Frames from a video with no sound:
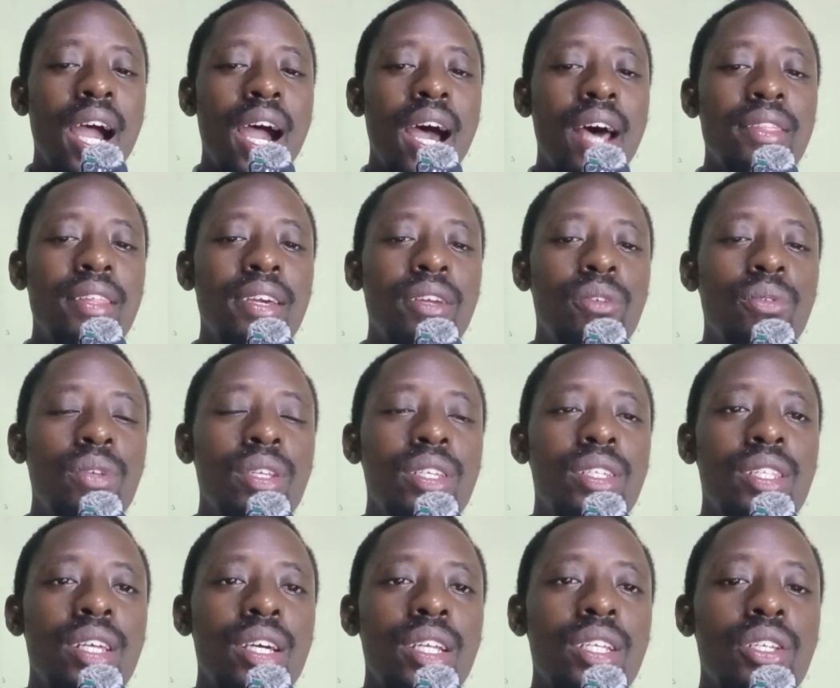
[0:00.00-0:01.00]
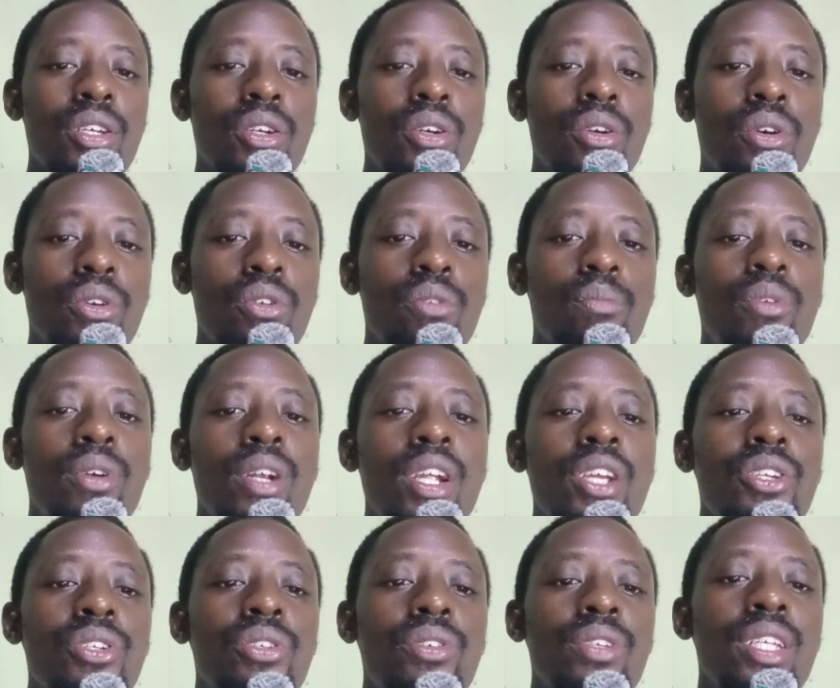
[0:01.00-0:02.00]
And the rule is that
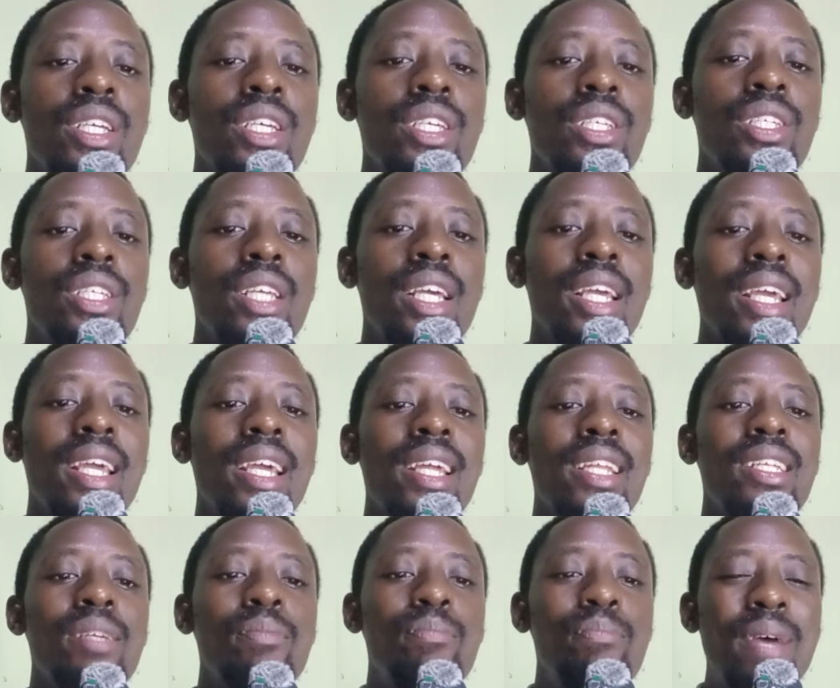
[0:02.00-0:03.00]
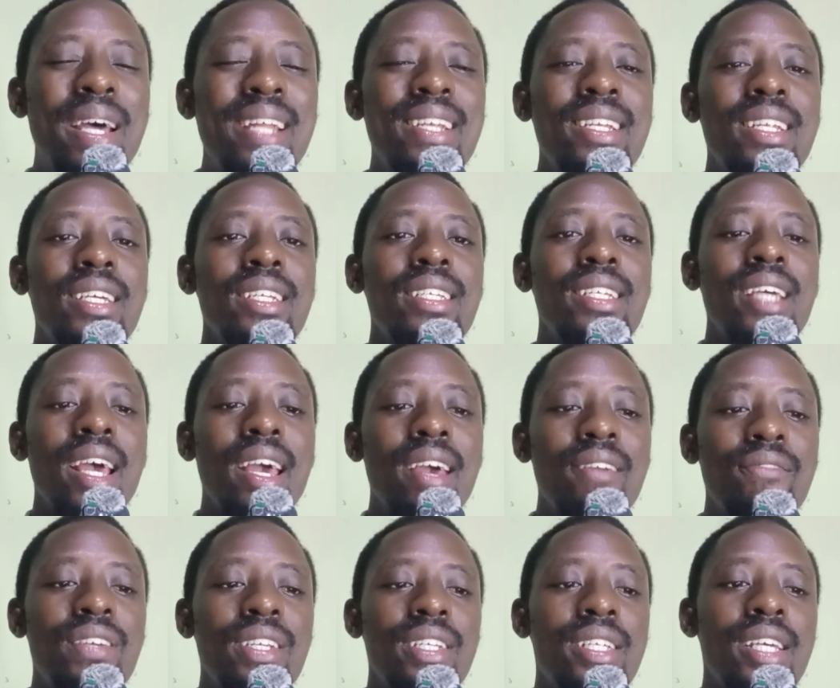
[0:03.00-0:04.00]
corroboration is independent
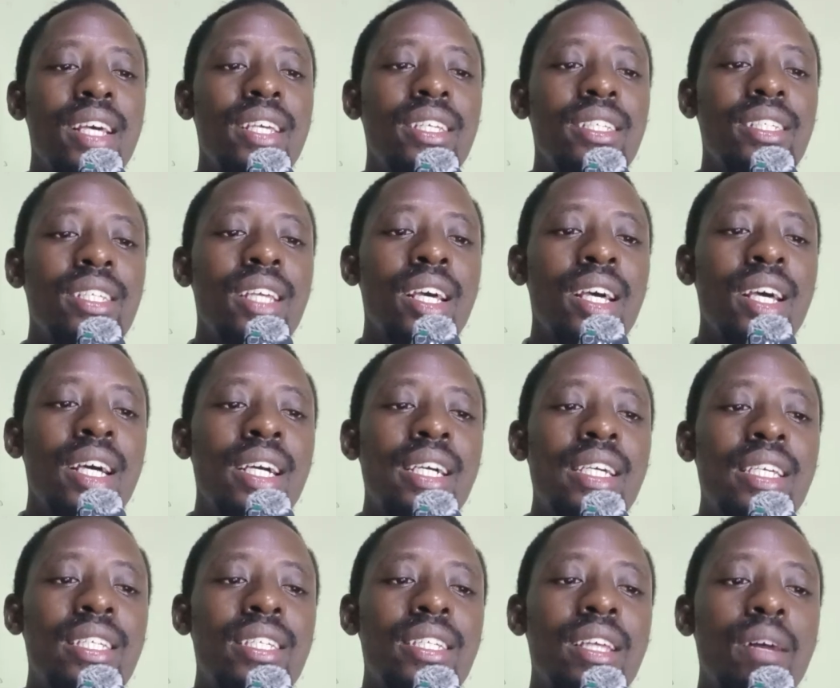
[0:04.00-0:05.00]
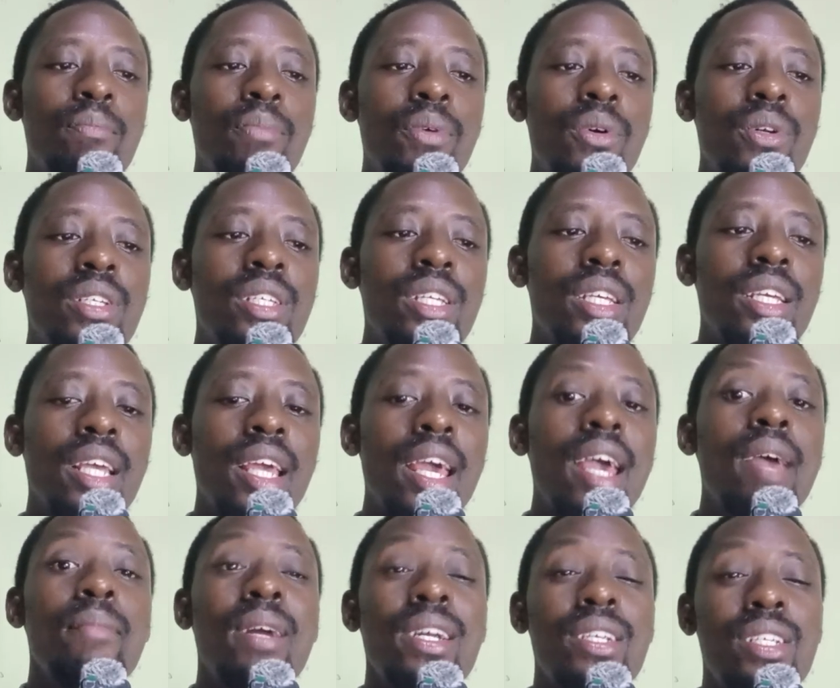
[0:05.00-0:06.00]
evidence supporting
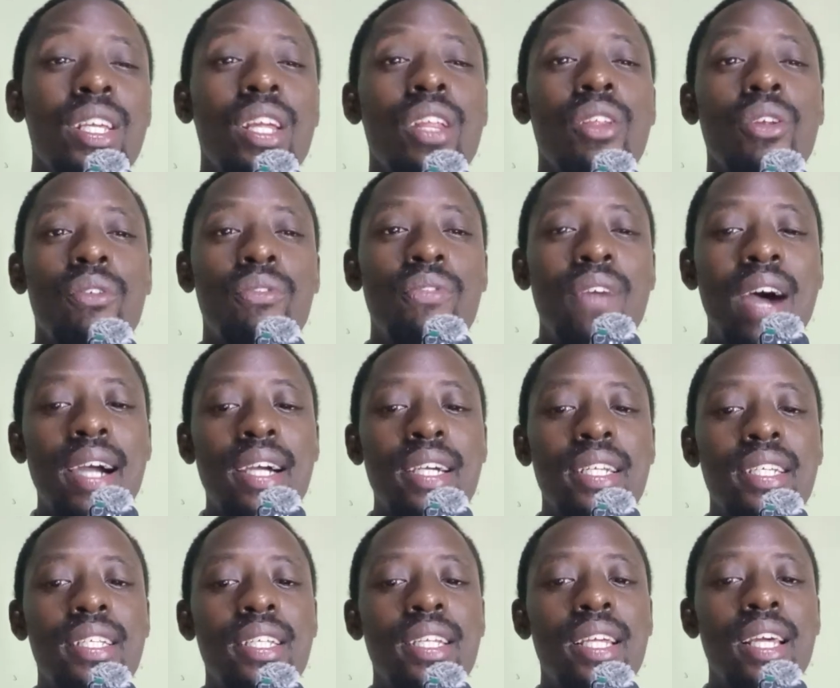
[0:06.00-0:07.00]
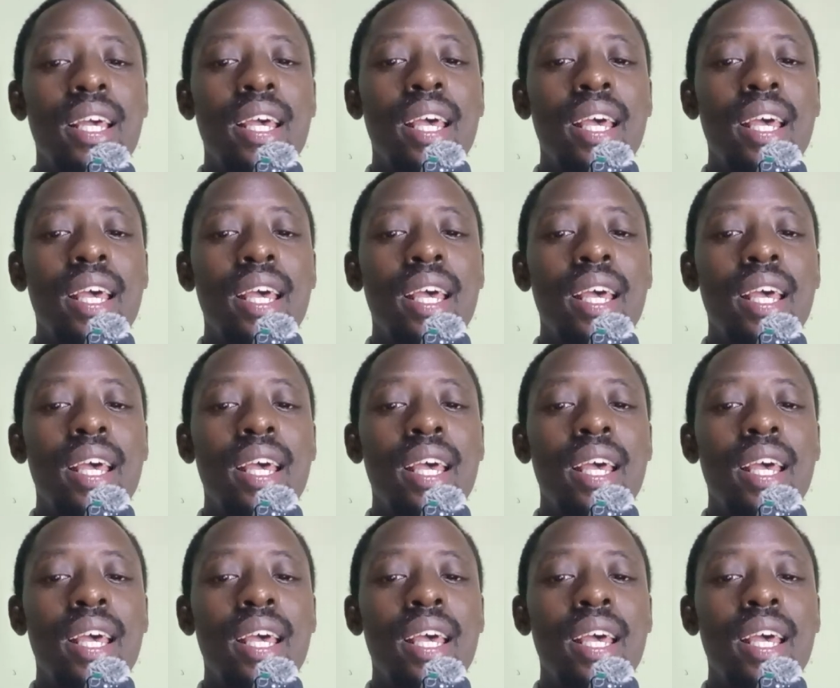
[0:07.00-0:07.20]
a material fact.